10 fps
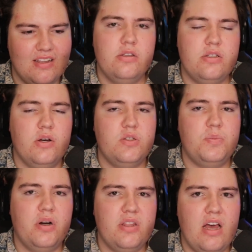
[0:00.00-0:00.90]
So as
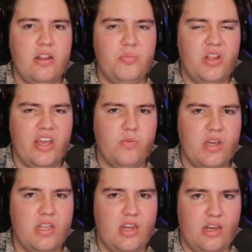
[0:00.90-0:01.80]
part of the outline plan,
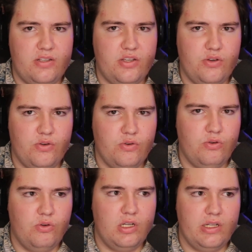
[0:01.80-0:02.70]
we needed
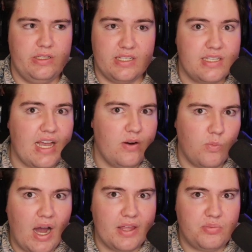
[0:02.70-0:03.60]
to decide
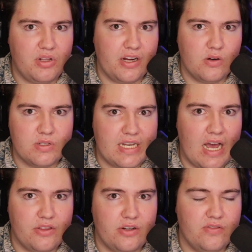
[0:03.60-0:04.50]
why the player was
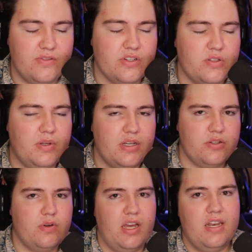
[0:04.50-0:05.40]
down there in the first
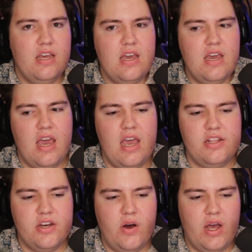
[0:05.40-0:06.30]
place, right? And
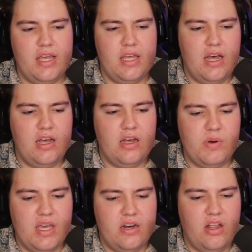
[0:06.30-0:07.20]
you know,
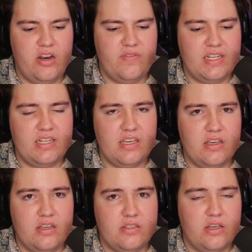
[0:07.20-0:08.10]
we had a lot of
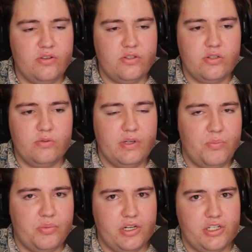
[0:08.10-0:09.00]
ideas. I also really
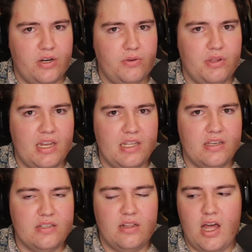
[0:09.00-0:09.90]
appreciate all the
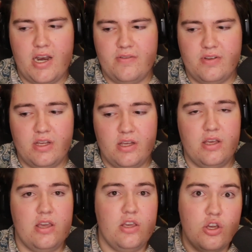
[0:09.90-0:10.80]
ideas a lot of
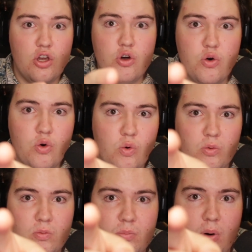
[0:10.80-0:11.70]

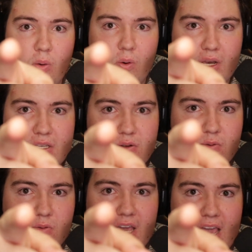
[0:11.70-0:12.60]
you boys,
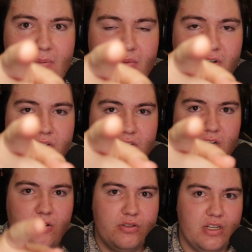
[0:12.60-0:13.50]
you gamers,
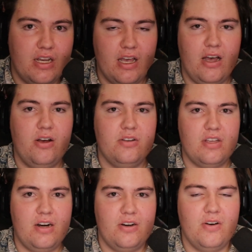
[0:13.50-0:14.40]
girls and gals,
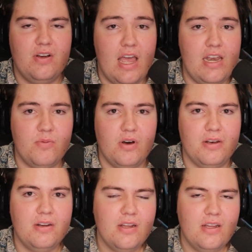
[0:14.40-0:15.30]
I don't know,
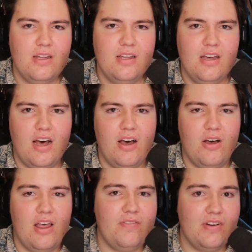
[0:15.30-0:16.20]
anyone,
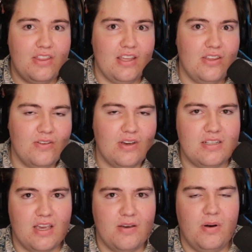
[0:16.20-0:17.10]
everything you guys
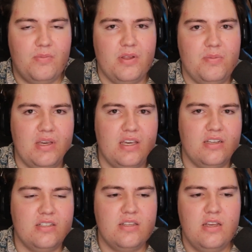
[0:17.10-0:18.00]
came up with,
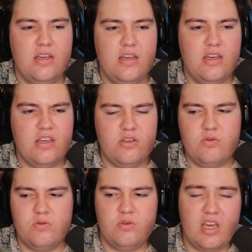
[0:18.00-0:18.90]
because
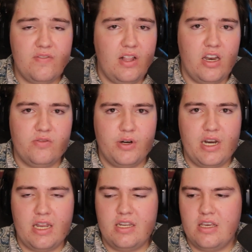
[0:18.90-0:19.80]
you gave a lot of great
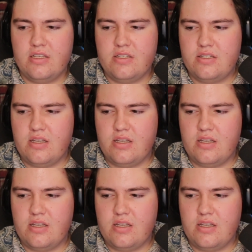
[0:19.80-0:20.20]
ideas.